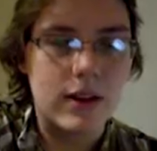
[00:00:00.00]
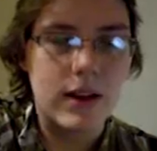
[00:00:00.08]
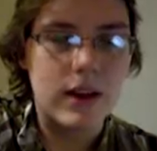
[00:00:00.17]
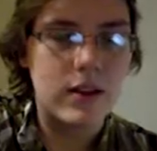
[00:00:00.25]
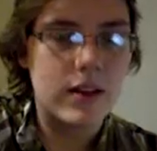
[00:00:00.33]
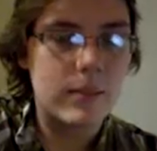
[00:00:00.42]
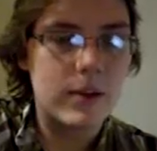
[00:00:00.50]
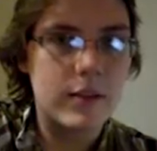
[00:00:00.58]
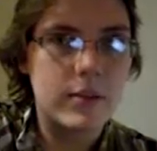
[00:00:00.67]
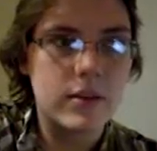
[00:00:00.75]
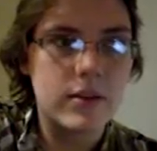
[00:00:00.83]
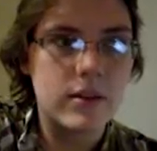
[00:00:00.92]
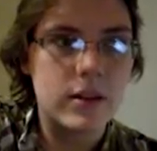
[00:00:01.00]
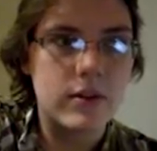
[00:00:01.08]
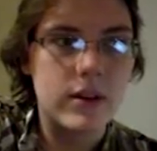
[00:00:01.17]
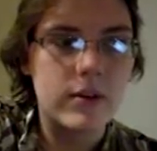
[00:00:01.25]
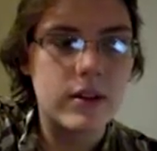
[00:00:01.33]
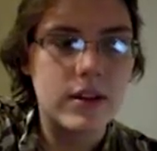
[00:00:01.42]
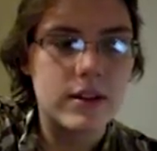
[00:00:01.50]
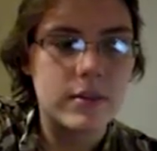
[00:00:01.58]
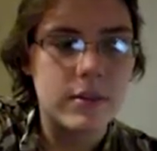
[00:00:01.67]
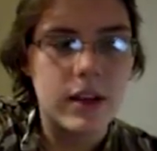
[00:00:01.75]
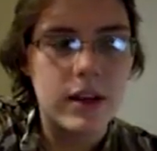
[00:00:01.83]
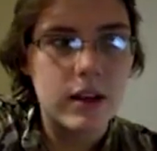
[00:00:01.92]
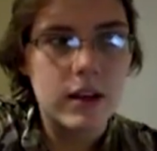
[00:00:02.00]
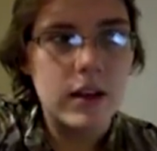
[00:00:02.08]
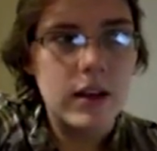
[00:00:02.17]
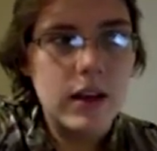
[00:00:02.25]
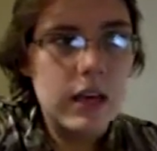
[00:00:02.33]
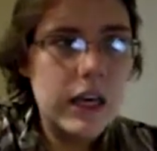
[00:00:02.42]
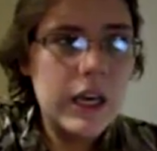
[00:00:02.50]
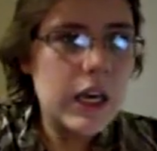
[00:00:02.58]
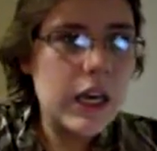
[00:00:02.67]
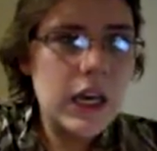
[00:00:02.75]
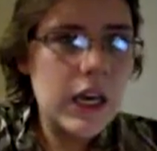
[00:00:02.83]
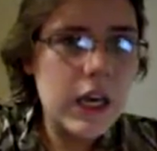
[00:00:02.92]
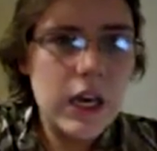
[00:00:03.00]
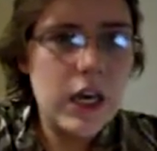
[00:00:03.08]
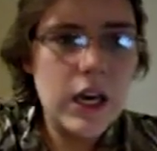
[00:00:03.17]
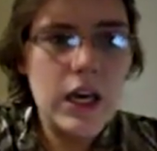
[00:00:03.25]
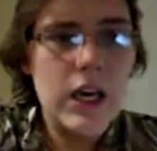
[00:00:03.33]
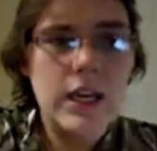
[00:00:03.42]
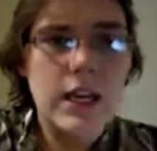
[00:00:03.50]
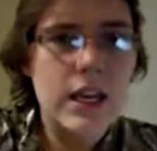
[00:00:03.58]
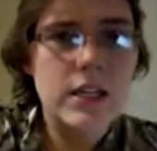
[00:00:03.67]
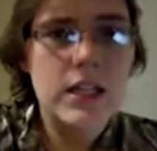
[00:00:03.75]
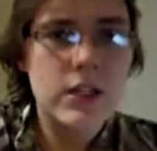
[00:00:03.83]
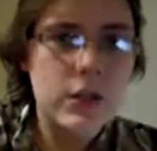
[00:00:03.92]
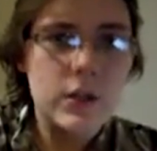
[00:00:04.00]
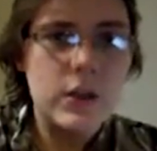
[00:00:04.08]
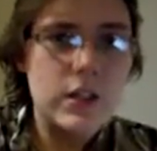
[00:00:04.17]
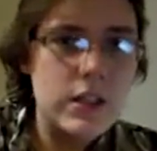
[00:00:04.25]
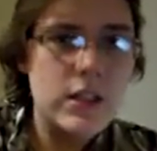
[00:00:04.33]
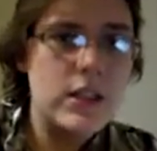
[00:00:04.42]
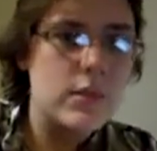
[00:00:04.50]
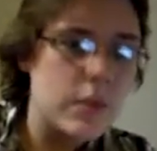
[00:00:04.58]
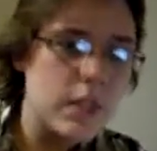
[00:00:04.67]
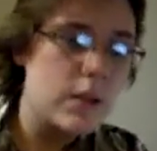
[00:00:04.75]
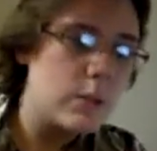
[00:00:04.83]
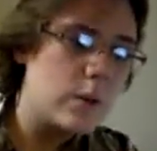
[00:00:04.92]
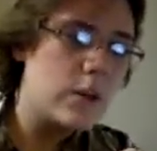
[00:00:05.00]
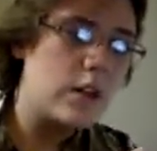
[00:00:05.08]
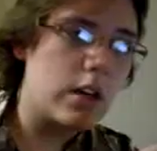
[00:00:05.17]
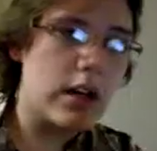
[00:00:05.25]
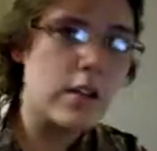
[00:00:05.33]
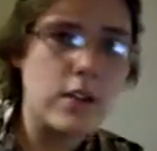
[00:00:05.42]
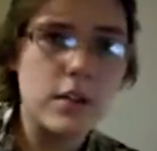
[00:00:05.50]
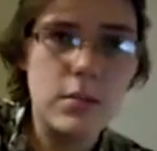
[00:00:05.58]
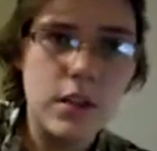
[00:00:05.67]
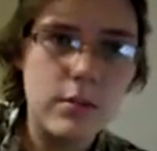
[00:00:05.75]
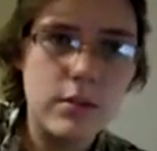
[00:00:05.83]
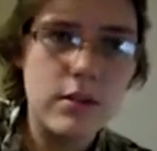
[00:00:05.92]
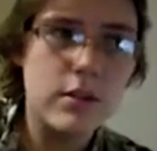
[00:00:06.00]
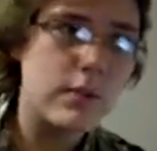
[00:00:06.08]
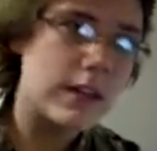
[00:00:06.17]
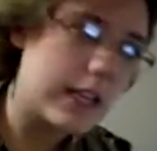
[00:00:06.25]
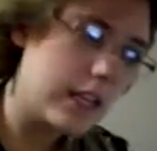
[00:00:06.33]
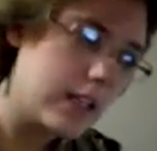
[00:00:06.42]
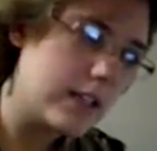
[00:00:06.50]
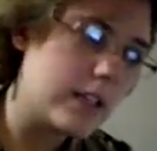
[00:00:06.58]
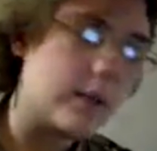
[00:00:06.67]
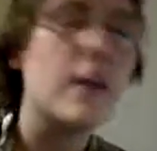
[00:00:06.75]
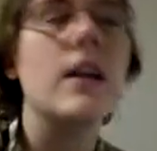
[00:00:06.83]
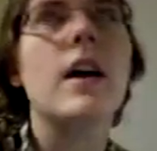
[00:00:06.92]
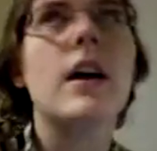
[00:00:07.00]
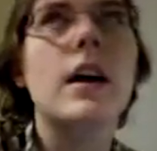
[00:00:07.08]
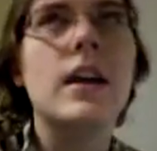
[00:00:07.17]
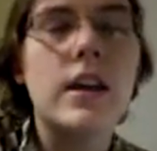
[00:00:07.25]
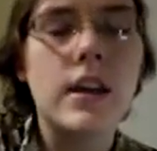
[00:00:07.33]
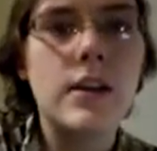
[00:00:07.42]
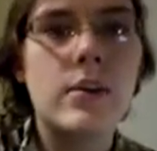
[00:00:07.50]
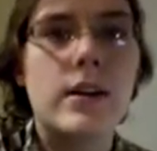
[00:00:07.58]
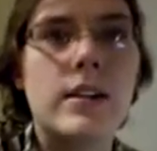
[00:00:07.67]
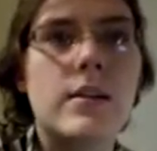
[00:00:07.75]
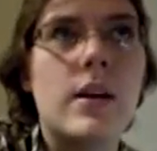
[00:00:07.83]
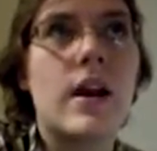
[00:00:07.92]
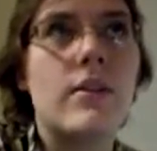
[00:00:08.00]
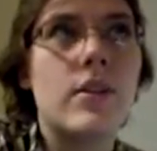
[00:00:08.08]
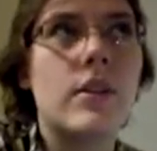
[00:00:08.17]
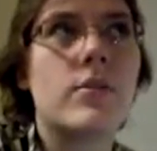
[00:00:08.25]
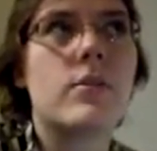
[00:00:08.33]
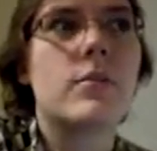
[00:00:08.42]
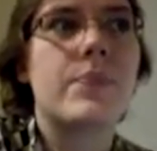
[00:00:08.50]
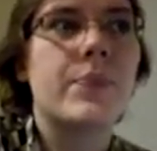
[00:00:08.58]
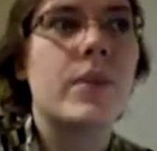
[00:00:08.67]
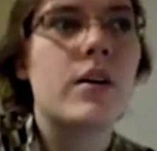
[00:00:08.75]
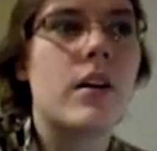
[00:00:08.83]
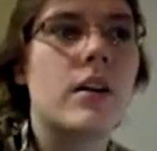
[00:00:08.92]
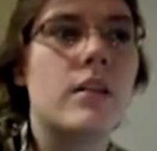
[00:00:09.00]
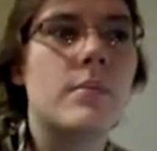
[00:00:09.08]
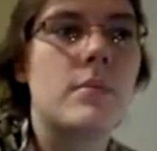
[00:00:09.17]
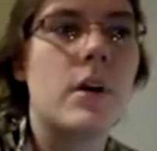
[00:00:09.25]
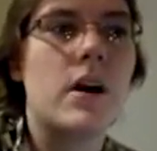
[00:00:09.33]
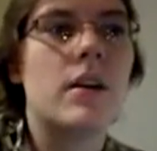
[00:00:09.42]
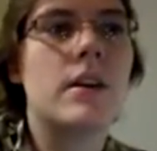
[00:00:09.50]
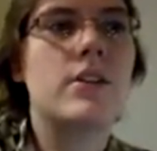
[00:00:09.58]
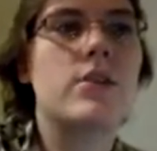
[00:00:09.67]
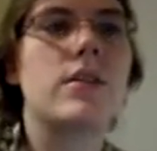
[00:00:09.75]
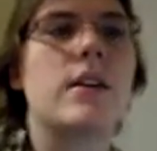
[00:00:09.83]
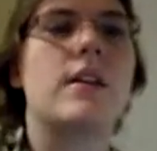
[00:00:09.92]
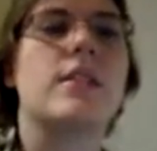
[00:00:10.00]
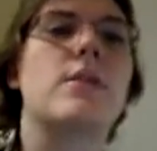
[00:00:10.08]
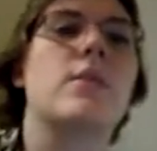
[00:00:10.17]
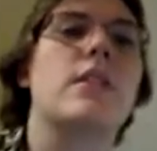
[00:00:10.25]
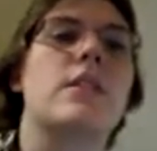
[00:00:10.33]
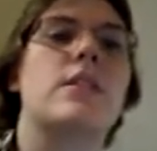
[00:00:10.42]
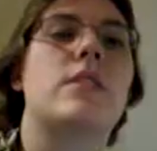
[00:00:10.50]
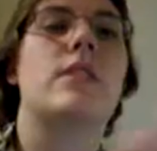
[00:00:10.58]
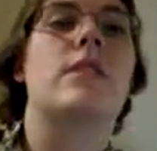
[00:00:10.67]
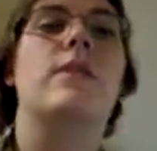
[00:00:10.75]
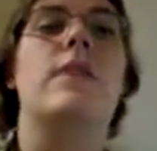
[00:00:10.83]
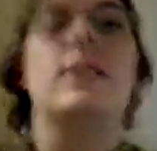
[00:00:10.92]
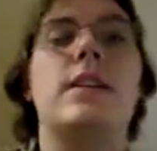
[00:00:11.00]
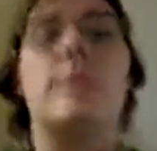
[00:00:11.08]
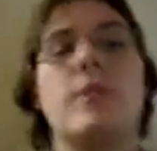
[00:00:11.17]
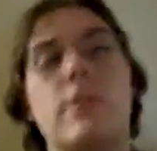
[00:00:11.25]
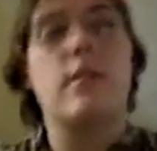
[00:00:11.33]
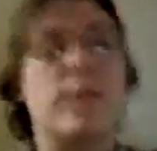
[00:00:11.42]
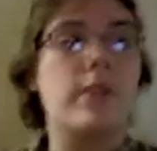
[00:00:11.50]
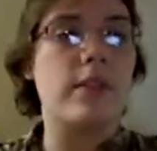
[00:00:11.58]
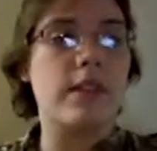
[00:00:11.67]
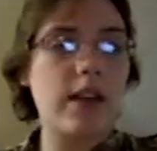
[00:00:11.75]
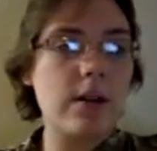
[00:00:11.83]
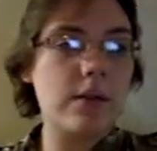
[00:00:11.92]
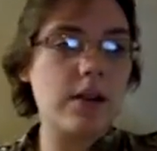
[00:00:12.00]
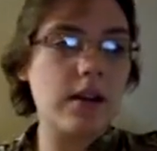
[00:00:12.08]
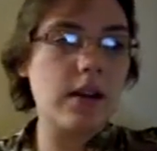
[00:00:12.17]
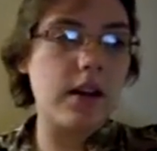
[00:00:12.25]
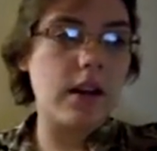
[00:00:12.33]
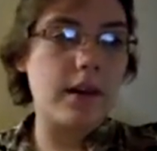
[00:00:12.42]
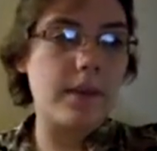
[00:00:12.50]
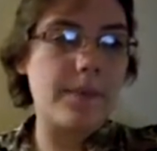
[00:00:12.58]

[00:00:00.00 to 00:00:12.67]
thing where I can't look at papers like right away, because I'm like, oh, I can't handle criticism anymore. I used to be able to, but I can't anymore. Anyways, I have the thing with our history classes where they just get all fucked up. So there was that one.